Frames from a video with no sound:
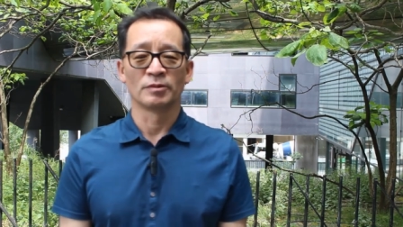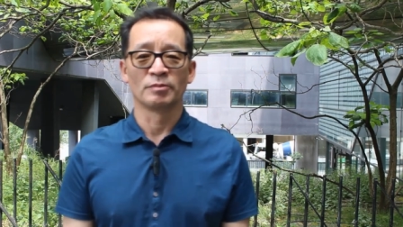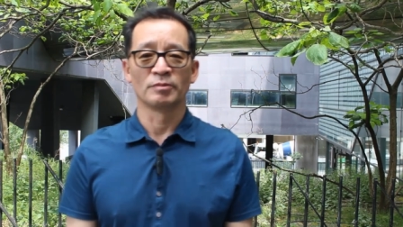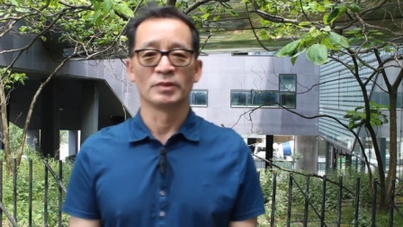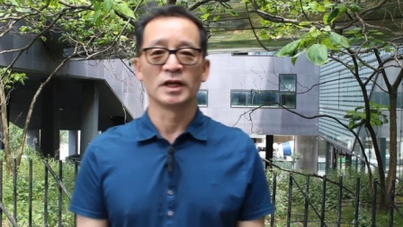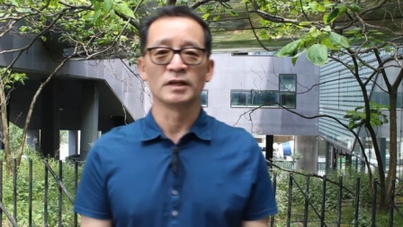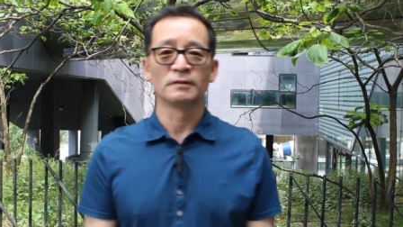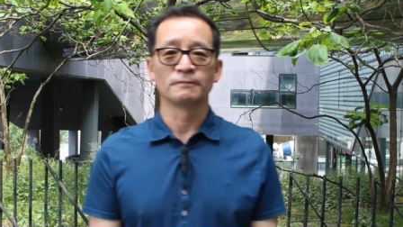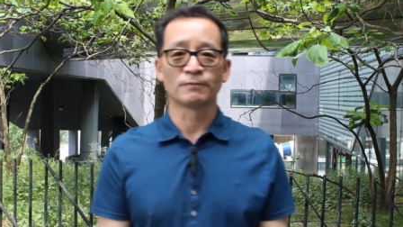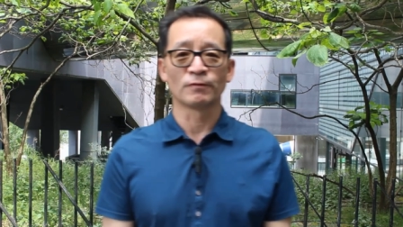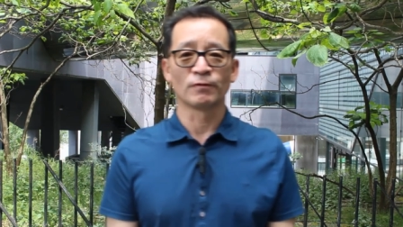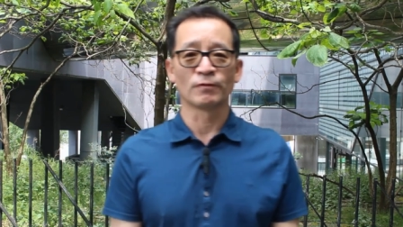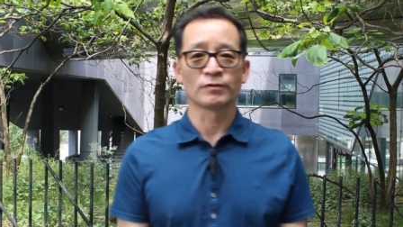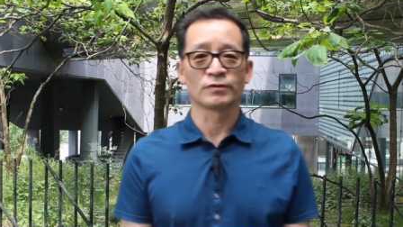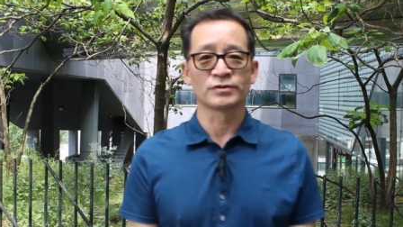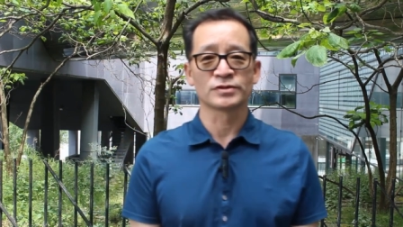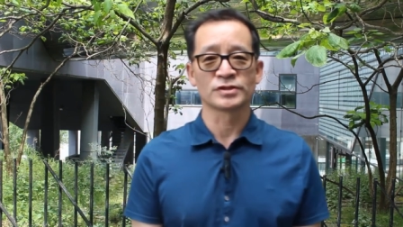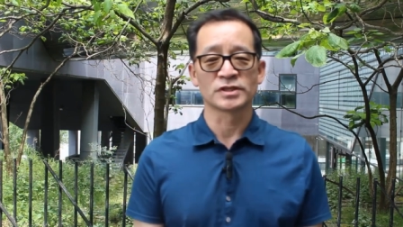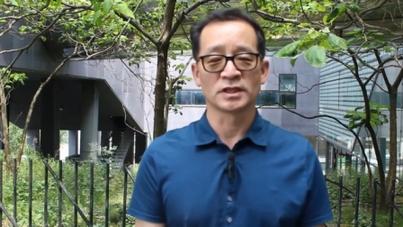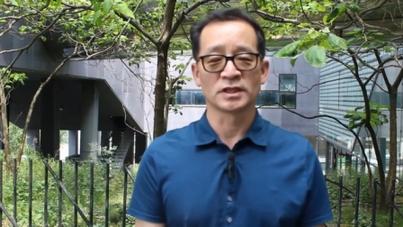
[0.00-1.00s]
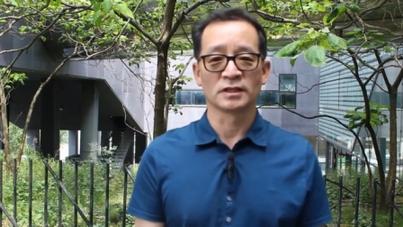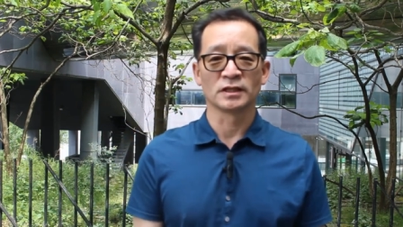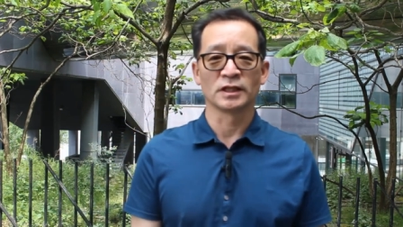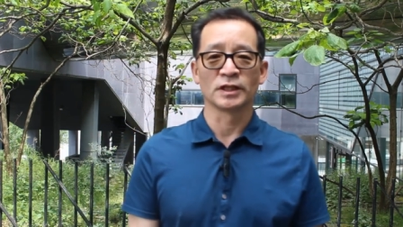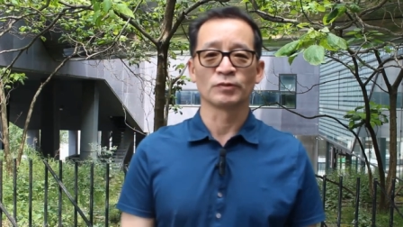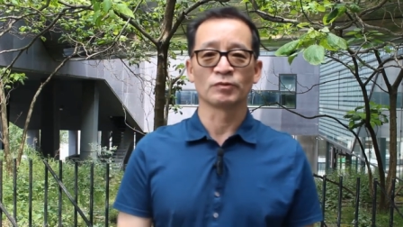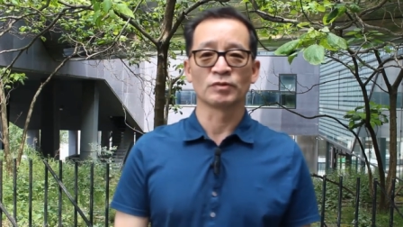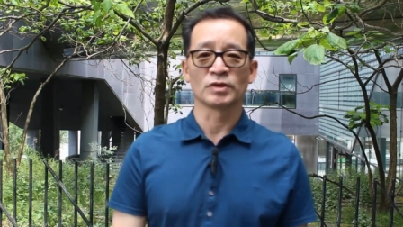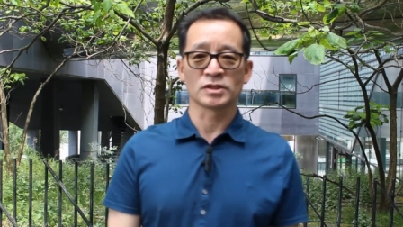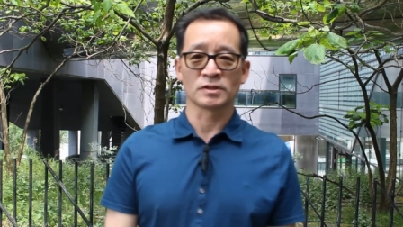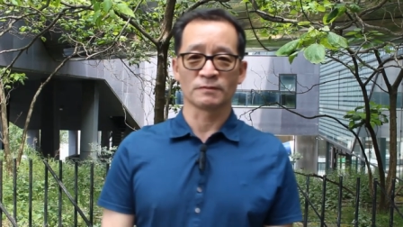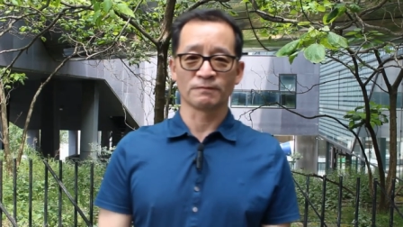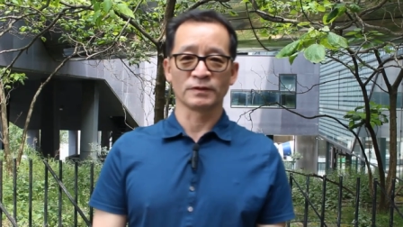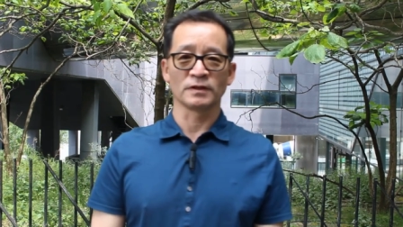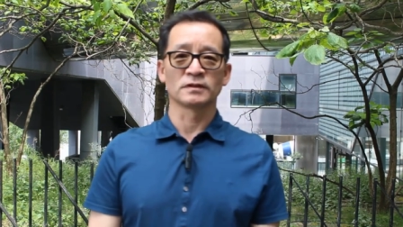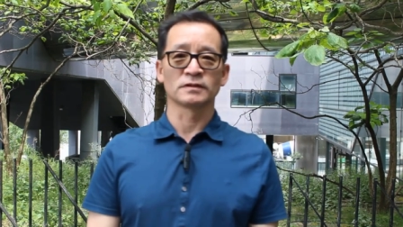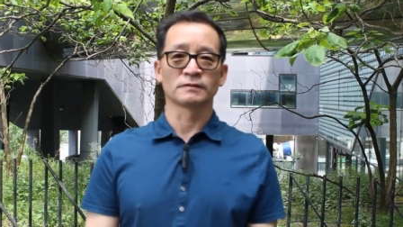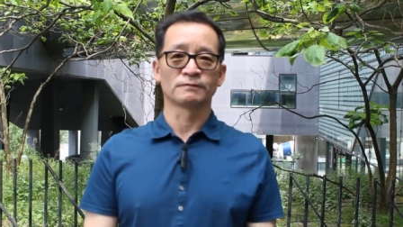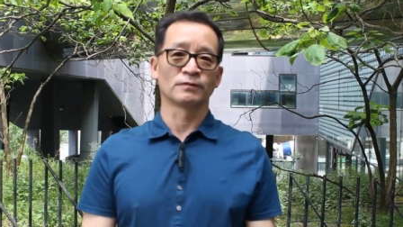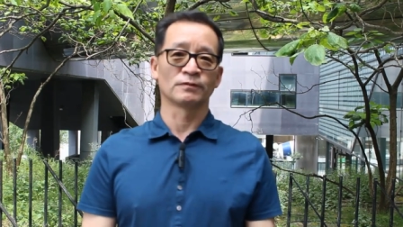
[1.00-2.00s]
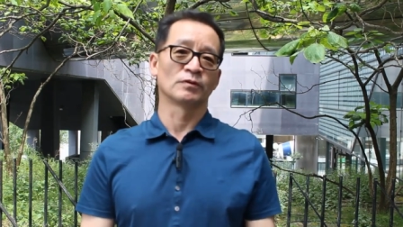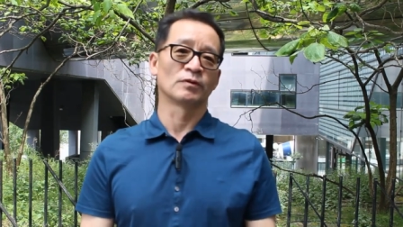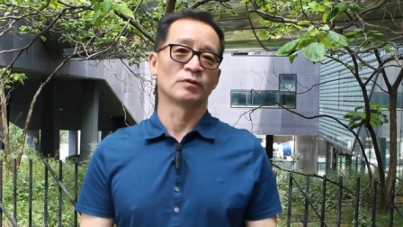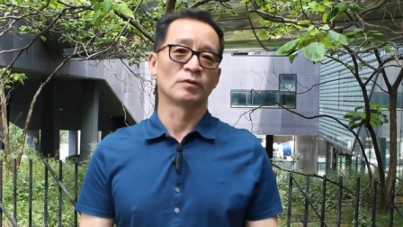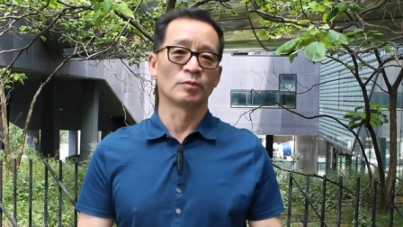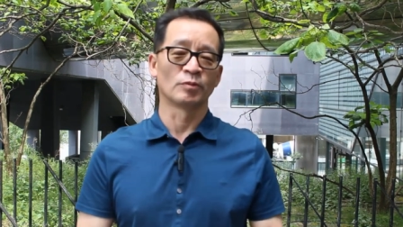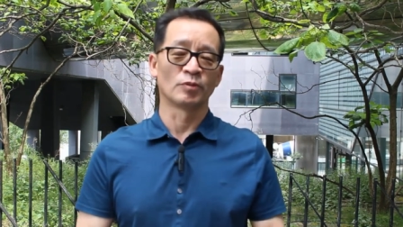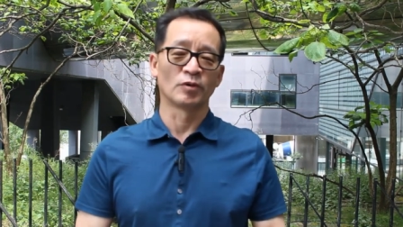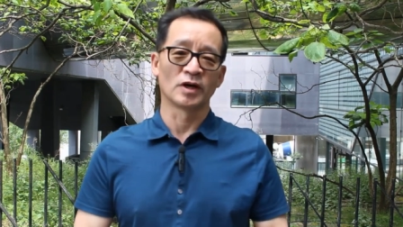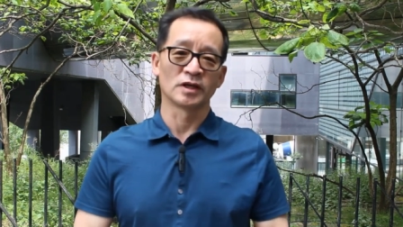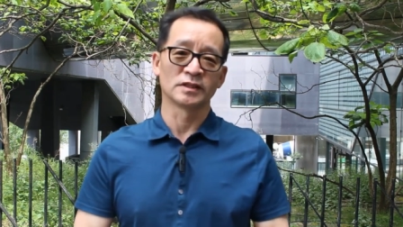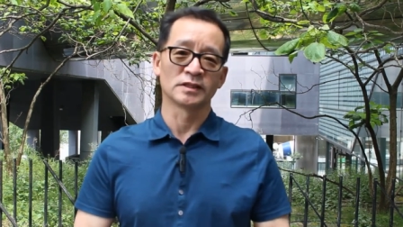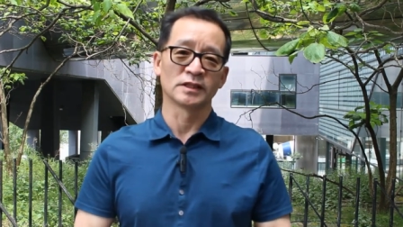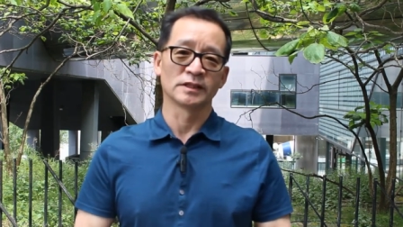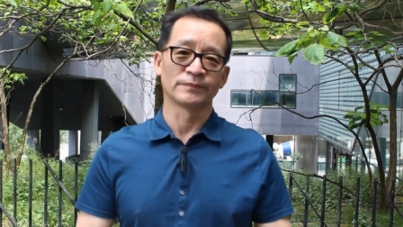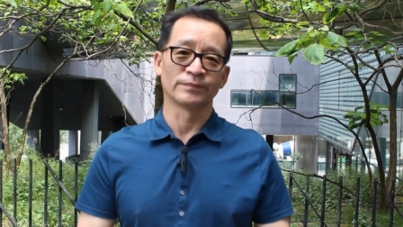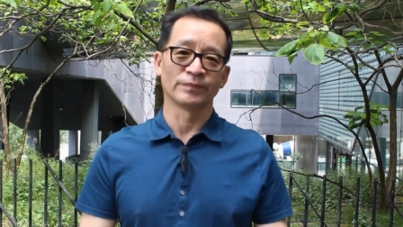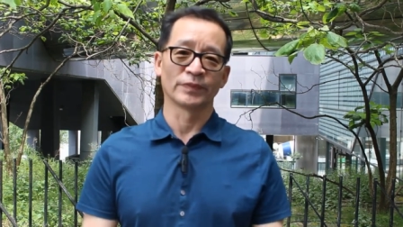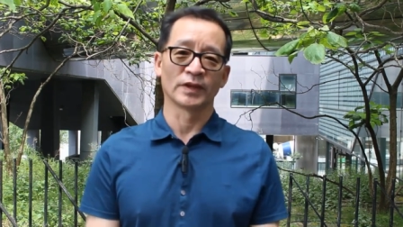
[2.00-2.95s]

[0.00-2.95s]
main focus in linguistic field for more than